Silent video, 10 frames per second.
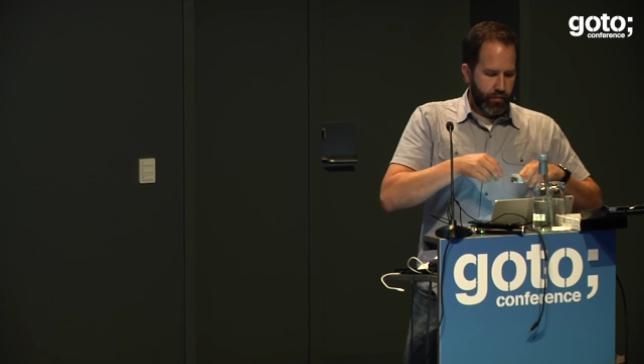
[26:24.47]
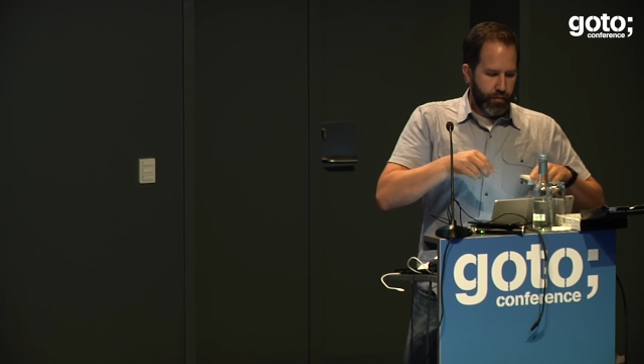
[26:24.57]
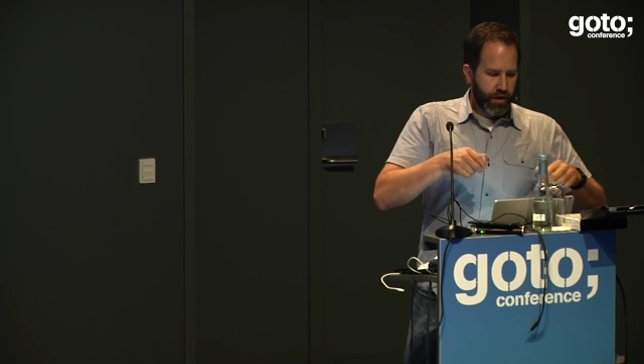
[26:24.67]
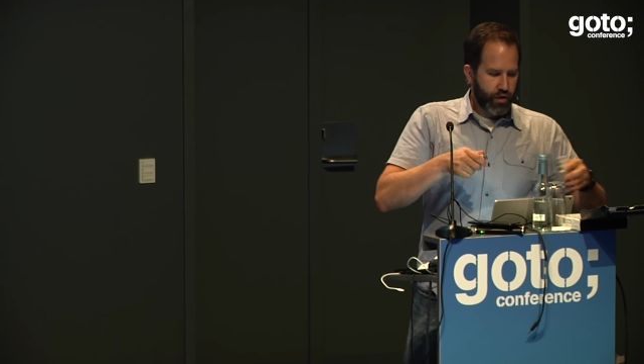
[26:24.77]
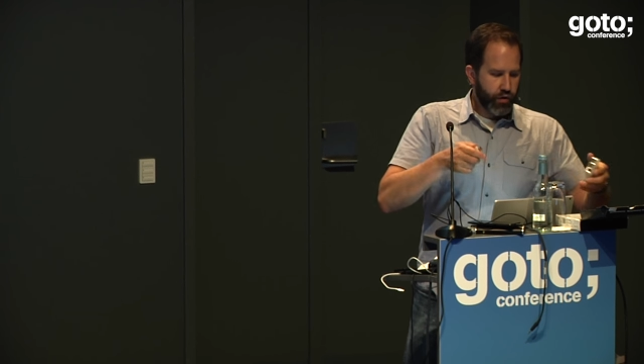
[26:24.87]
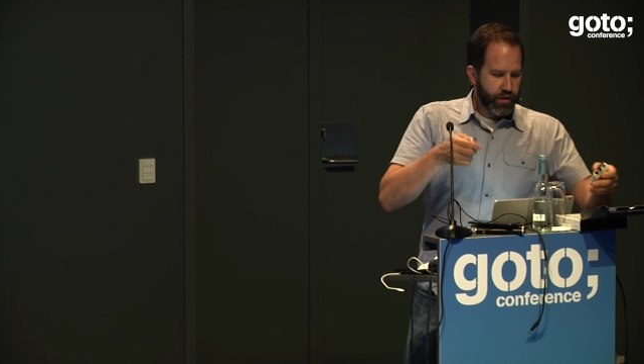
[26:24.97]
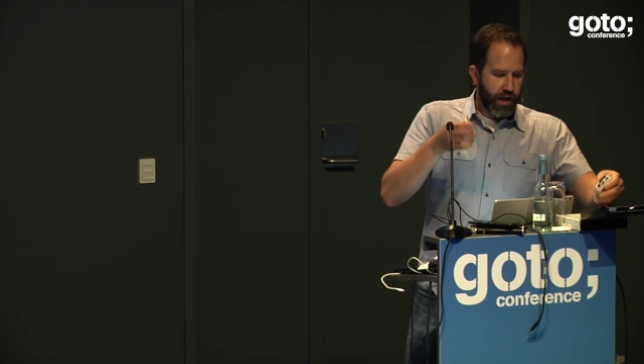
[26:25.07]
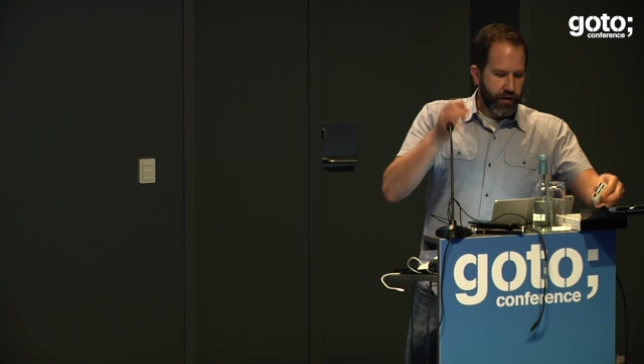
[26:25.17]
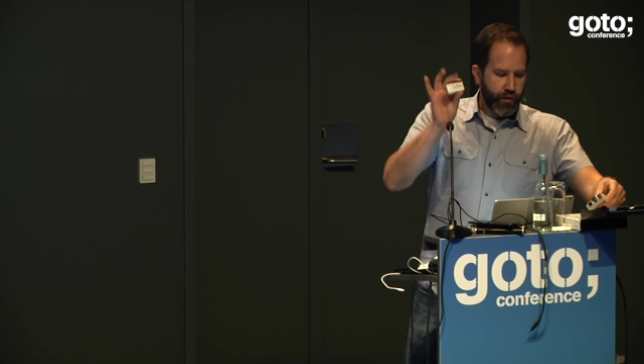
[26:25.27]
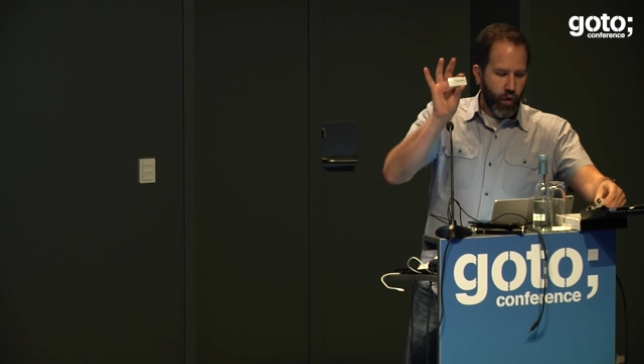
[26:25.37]
But it turns
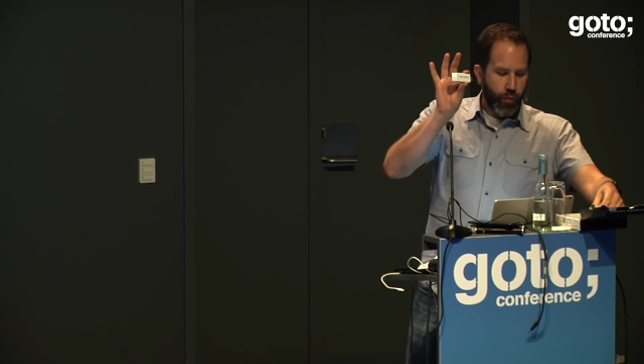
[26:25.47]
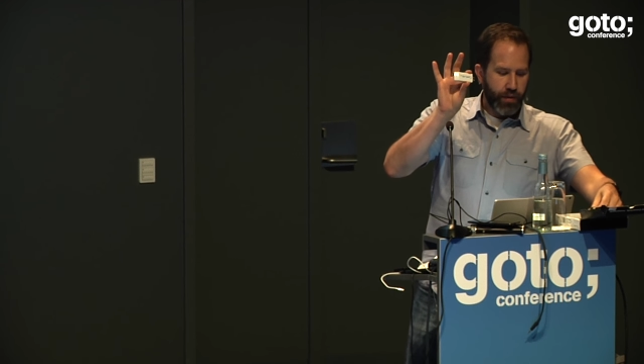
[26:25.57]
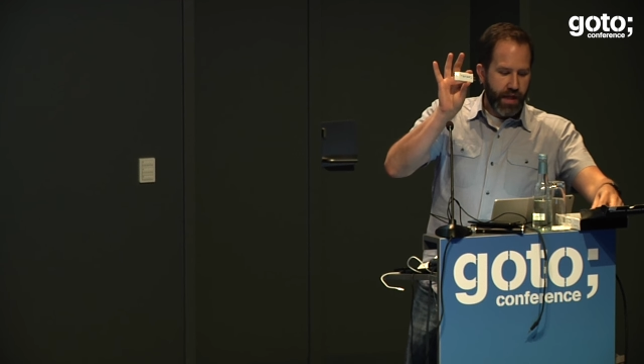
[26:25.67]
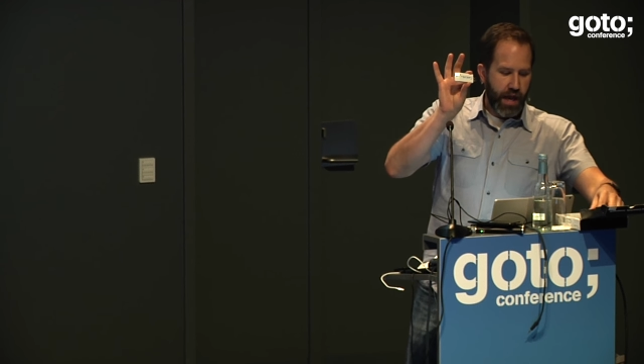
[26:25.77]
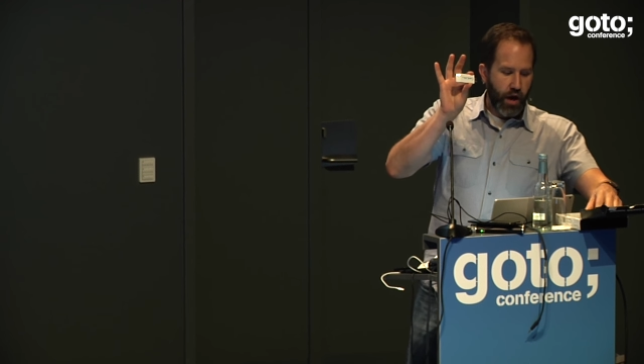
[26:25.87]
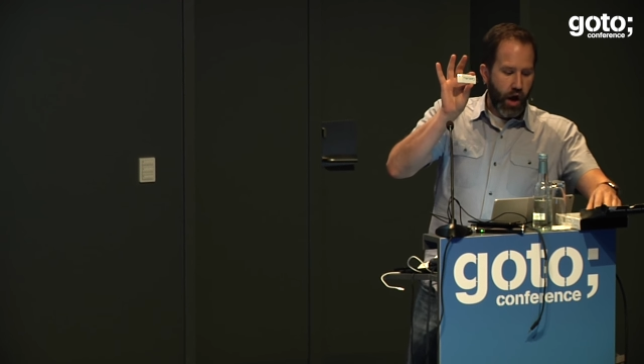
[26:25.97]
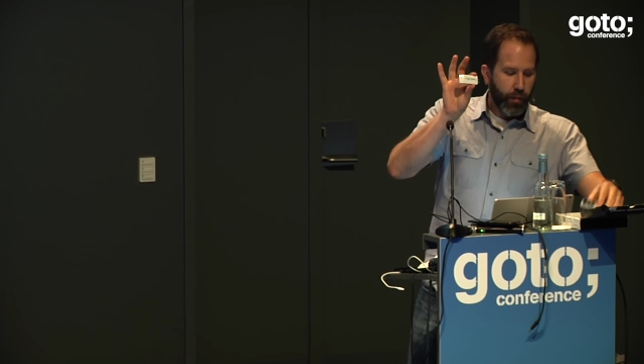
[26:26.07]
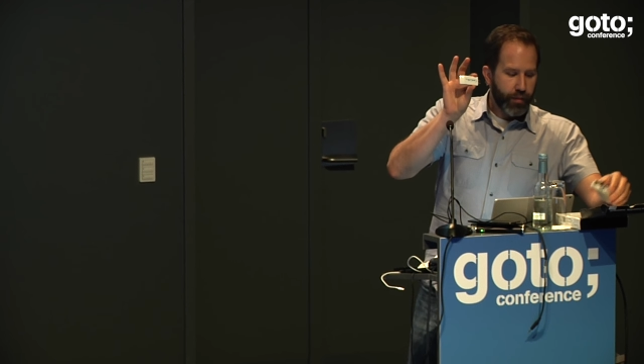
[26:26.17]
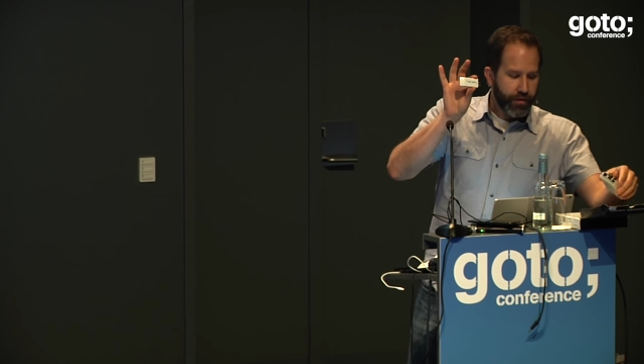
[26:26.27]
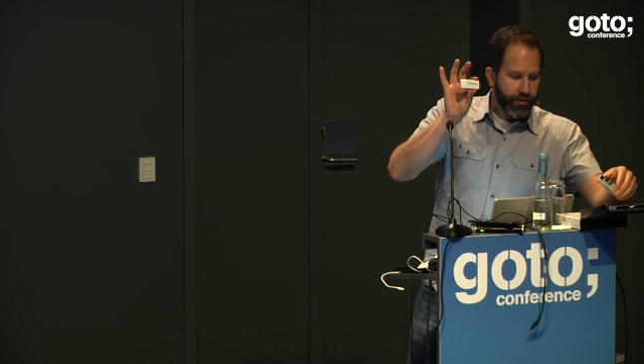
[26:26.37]
out if you open that
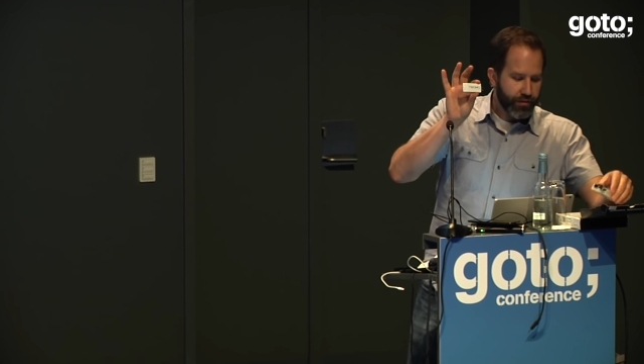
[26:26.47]
up,